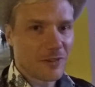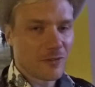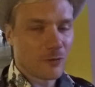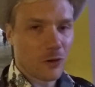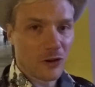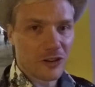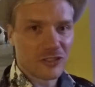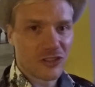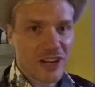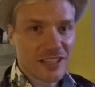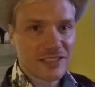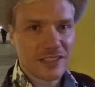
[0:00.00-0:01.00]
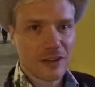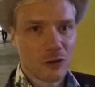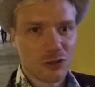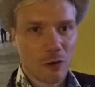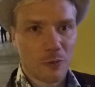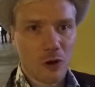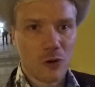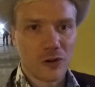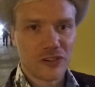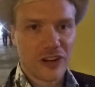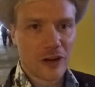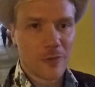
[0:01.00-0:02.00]
For drinks, Oslo Pro
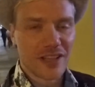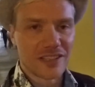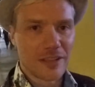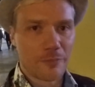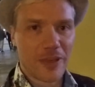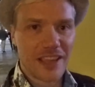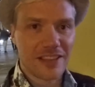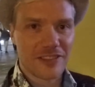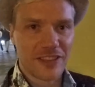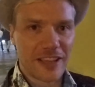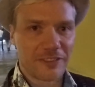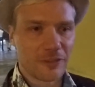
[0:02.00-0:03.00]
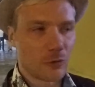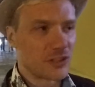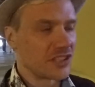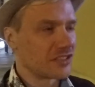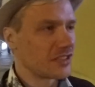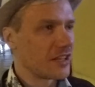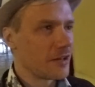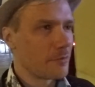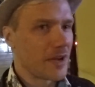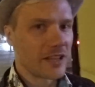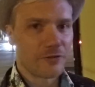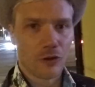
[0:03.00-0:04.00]
recommends the Pink Thief, which is
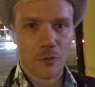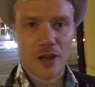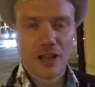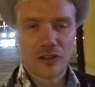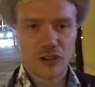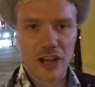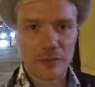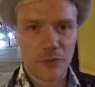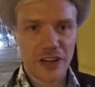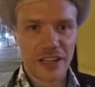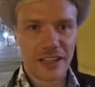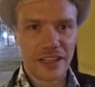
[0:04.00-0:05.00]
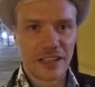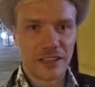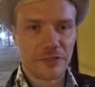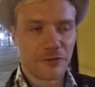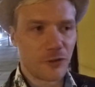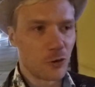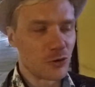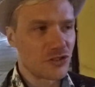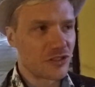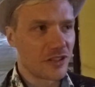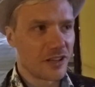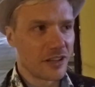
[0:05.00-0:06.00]
made from
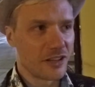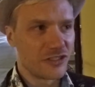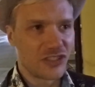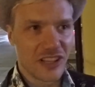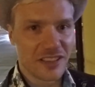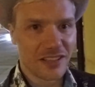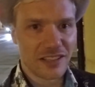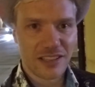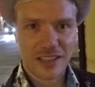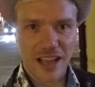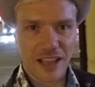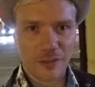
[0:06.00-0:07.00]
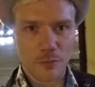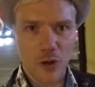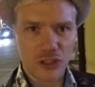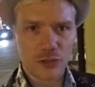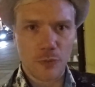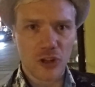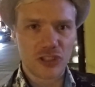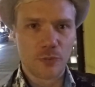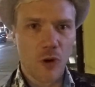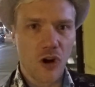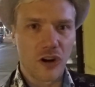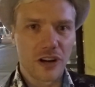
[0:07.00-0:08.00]
cranberry-infused gin and much, much
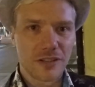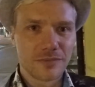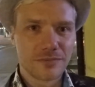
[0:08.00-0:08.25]
more.